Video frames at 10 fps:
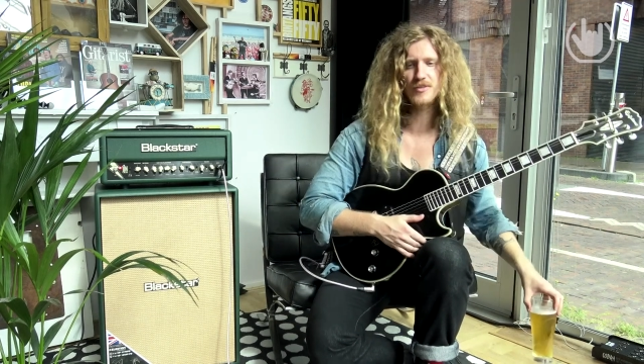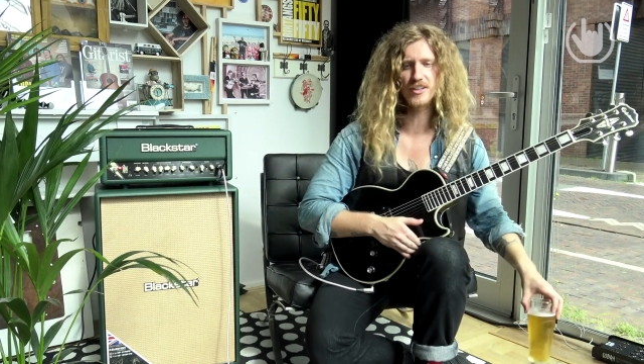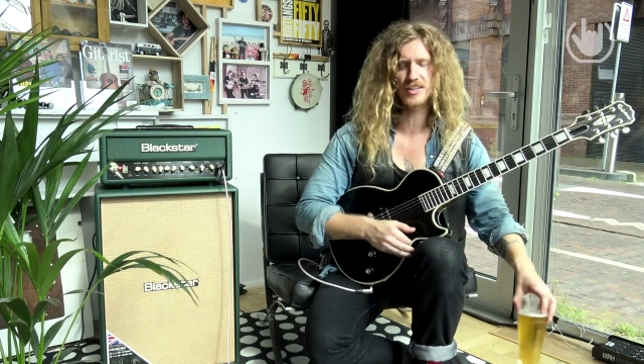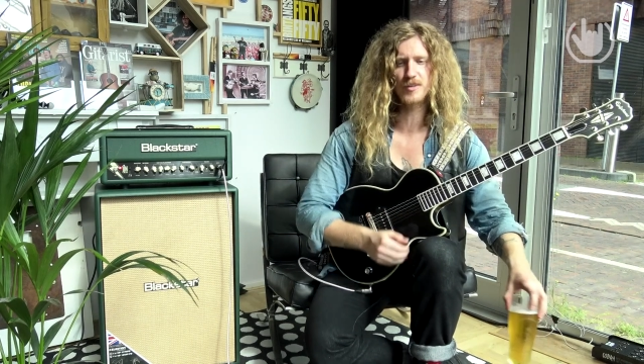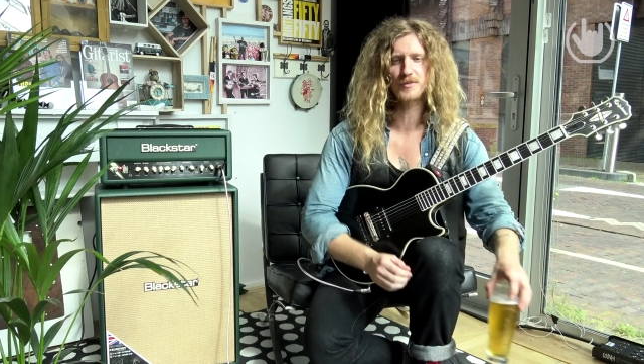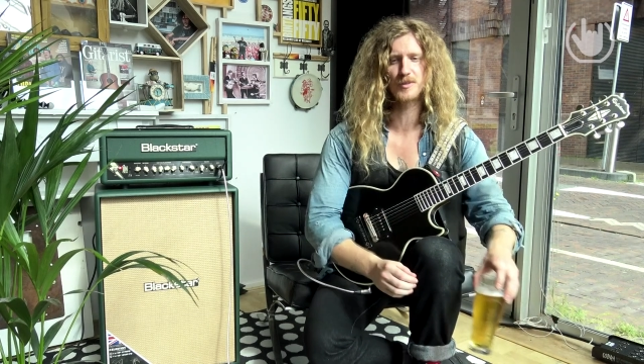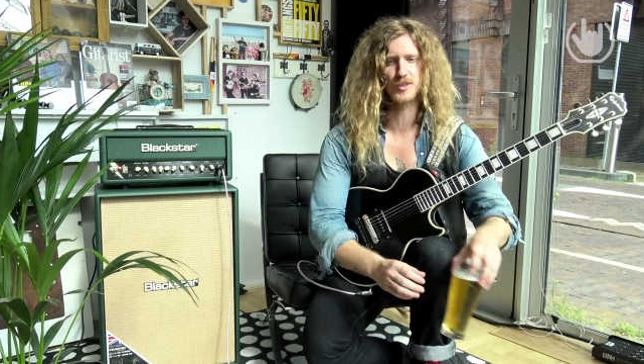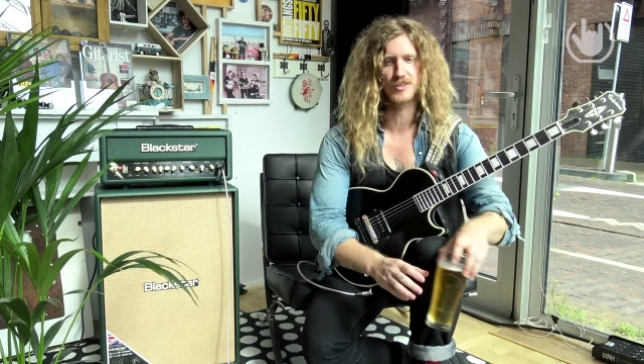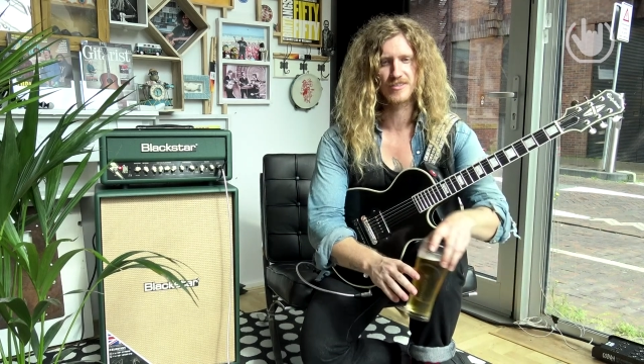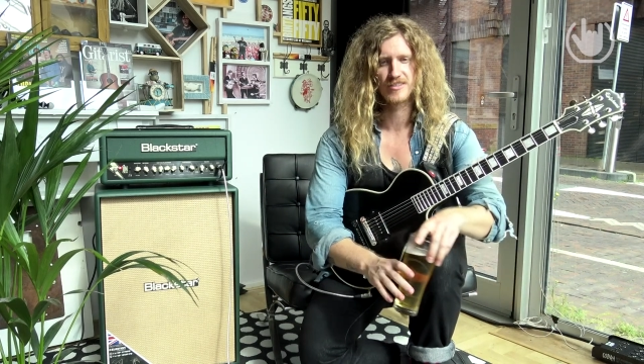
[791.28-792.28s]
for the near
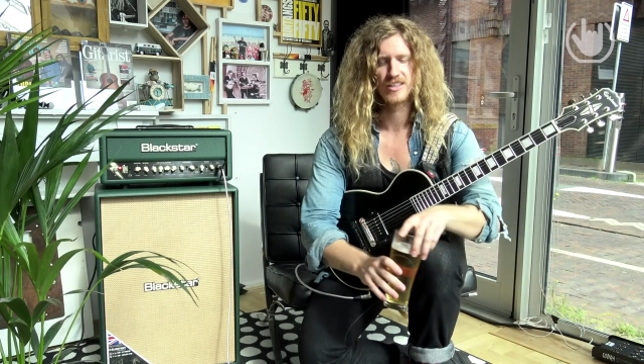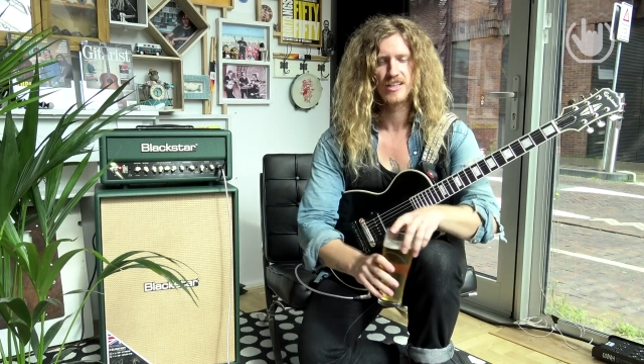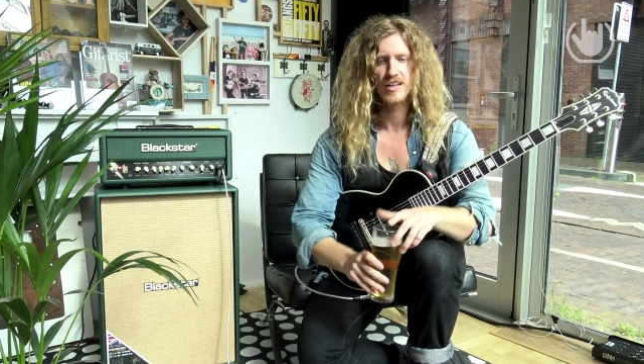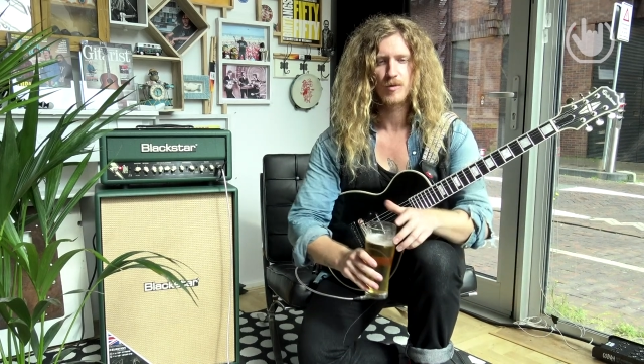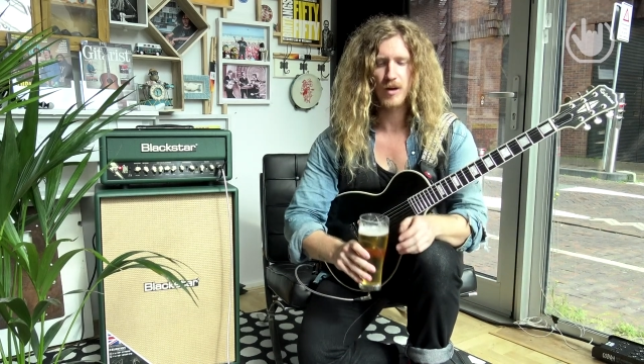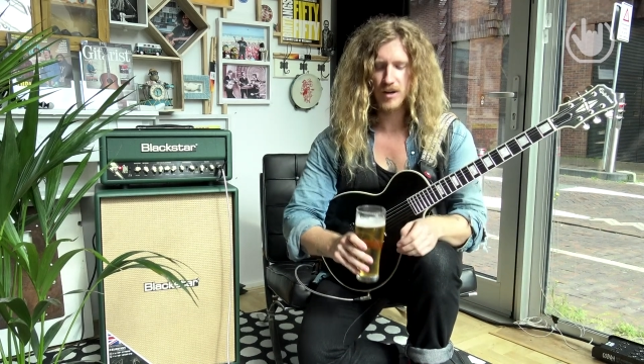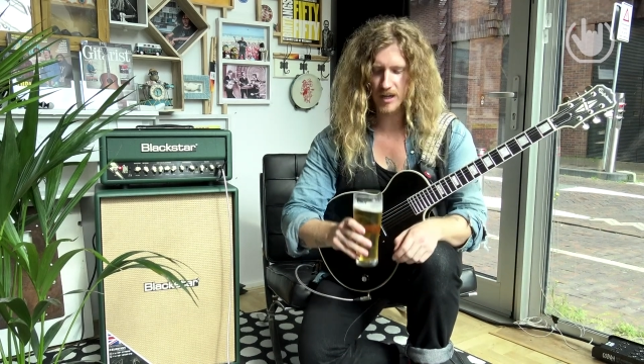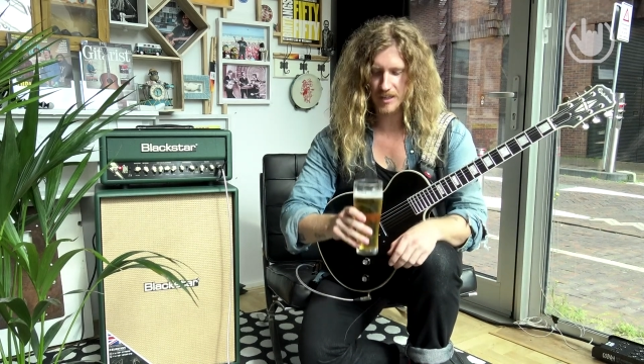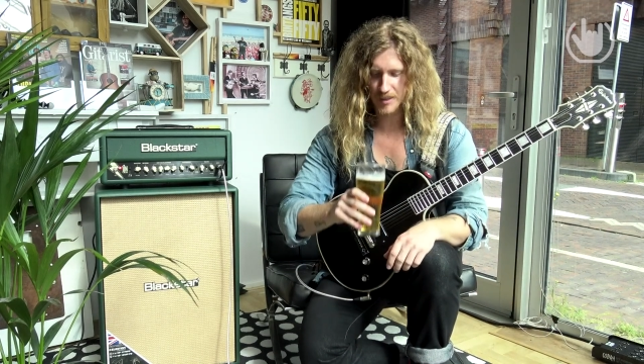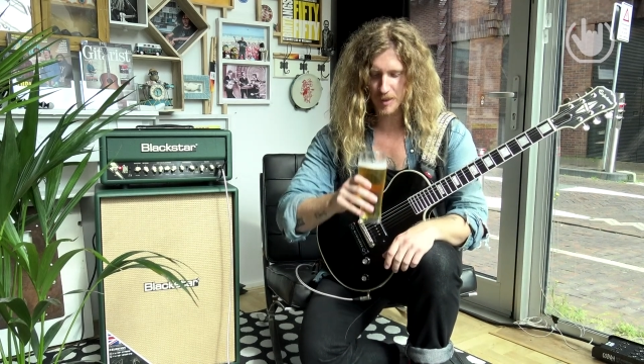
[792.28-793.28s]
future? Well,
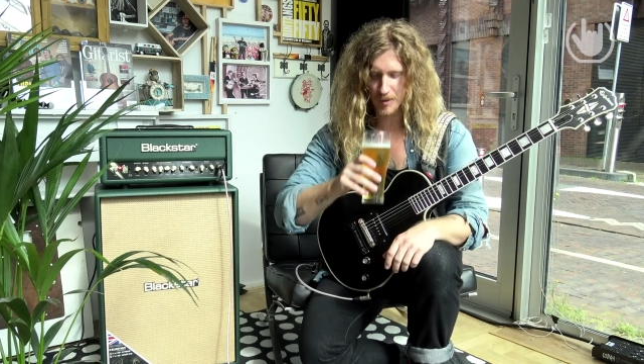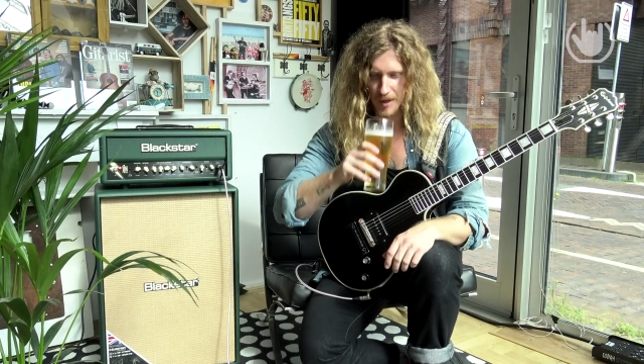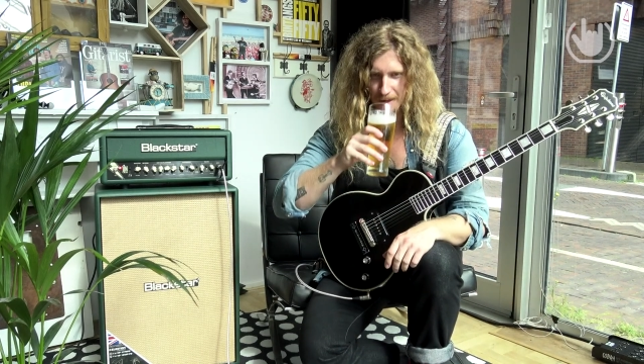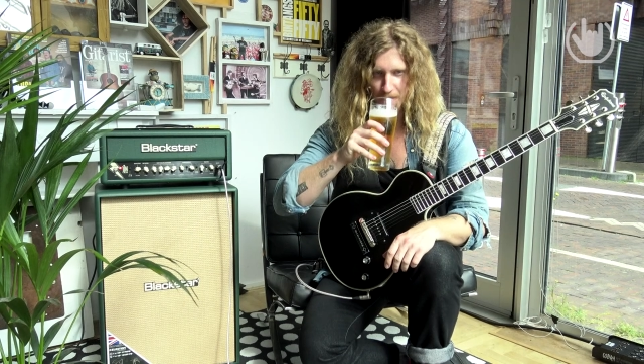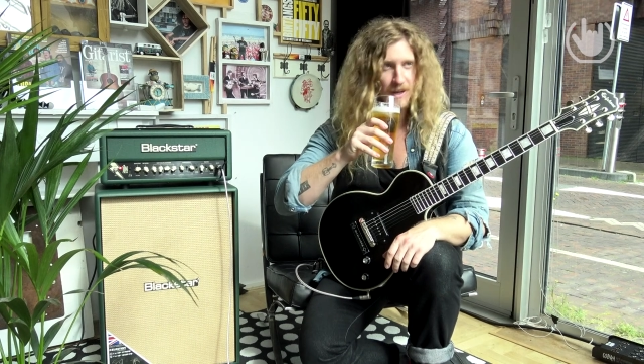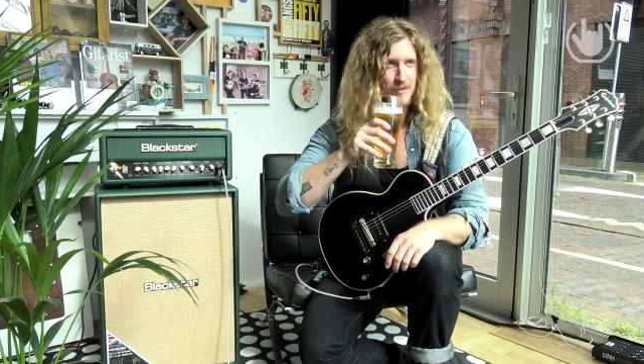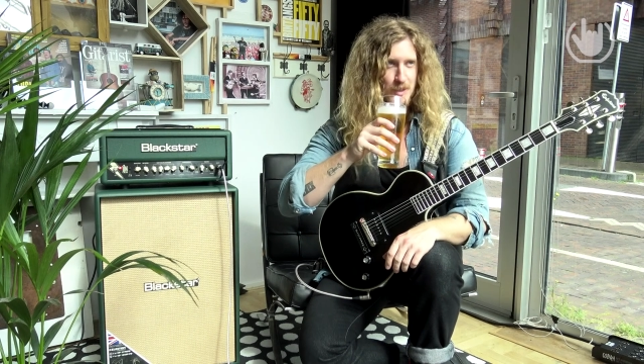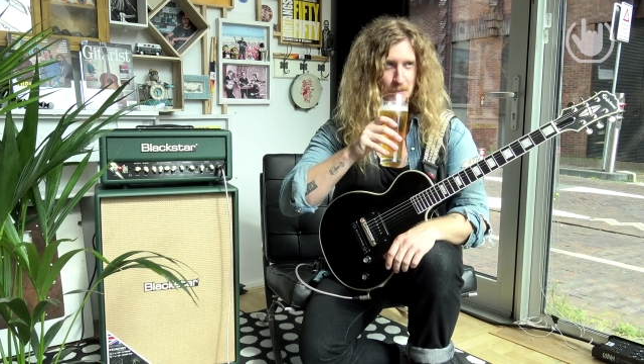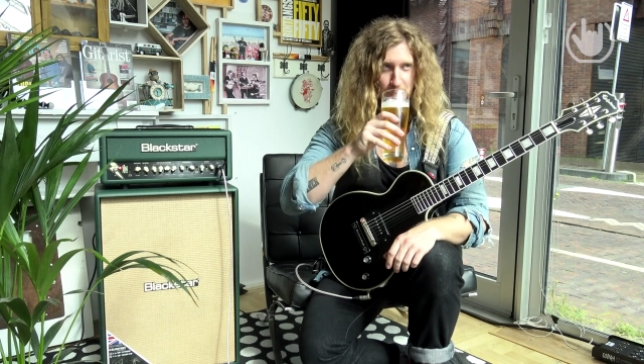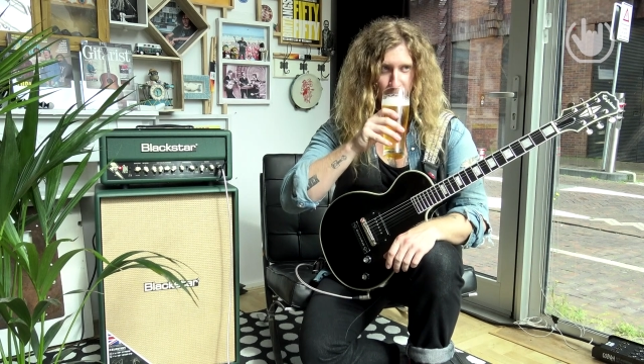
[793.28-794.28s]
I tell you what, I'm going to have a
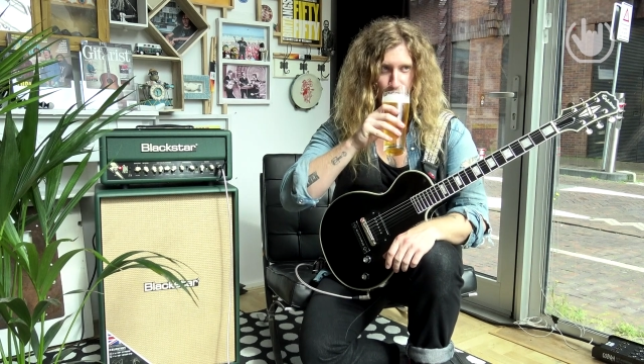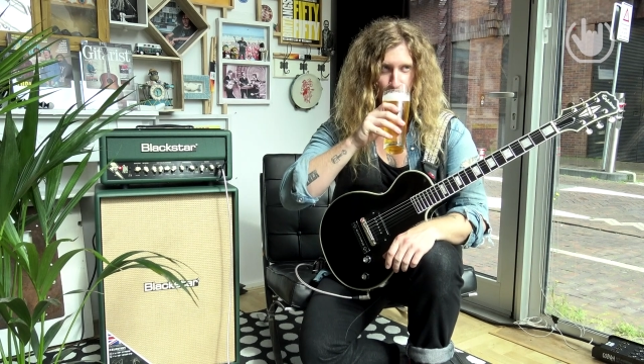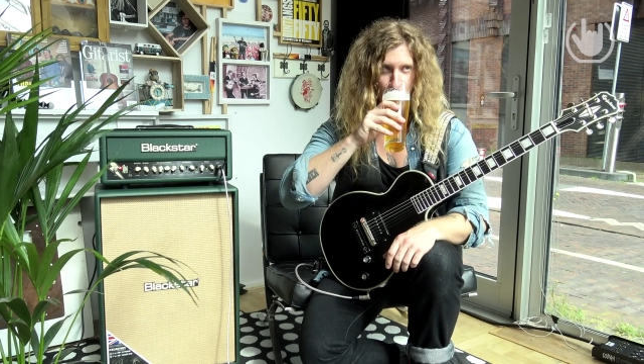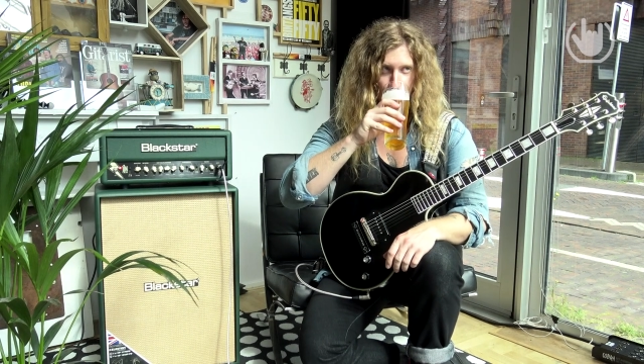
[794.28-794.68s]
sip of beer.